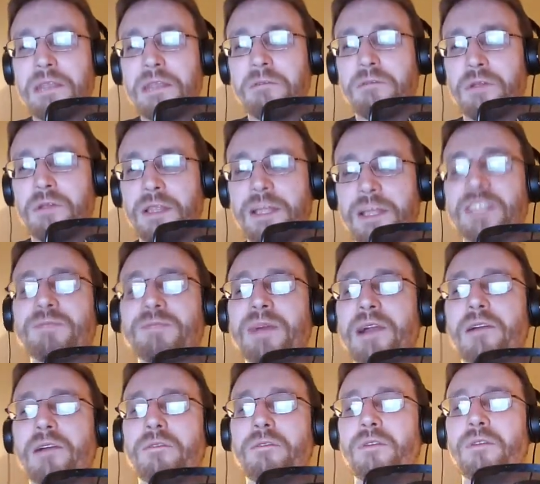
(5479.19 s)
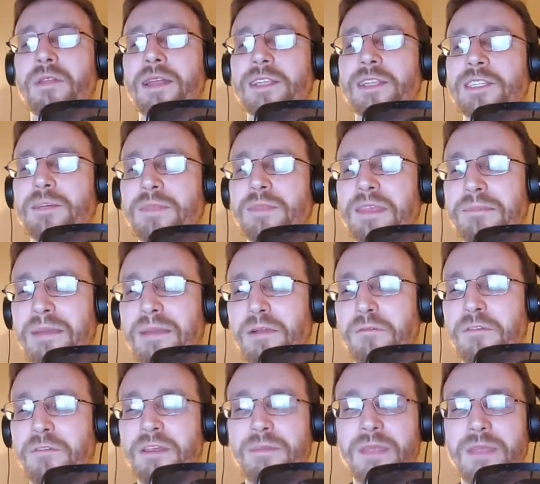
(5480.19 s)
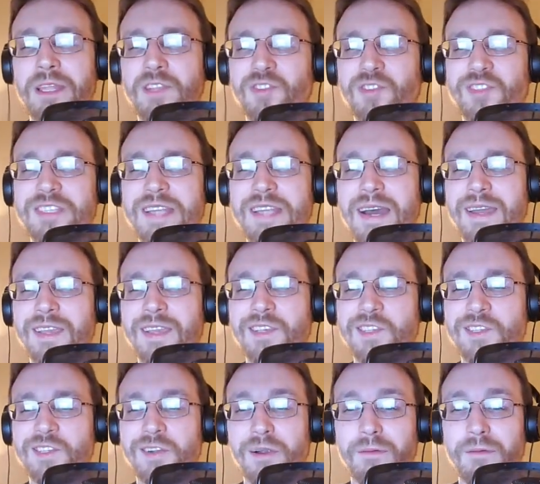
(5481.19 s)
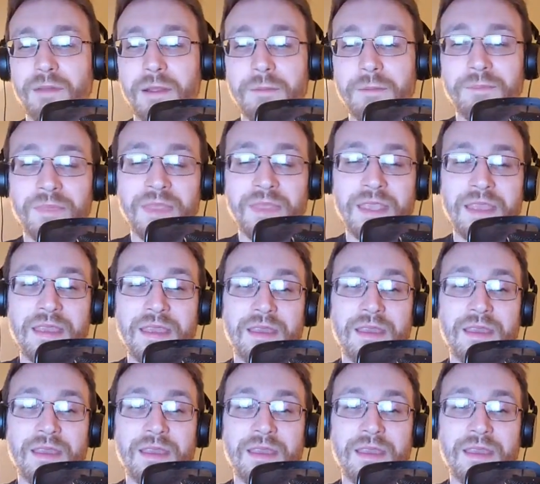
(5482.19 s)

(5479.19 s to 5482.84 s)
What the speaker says: meaningful and that's powerful and that's something better for them than just dying starving.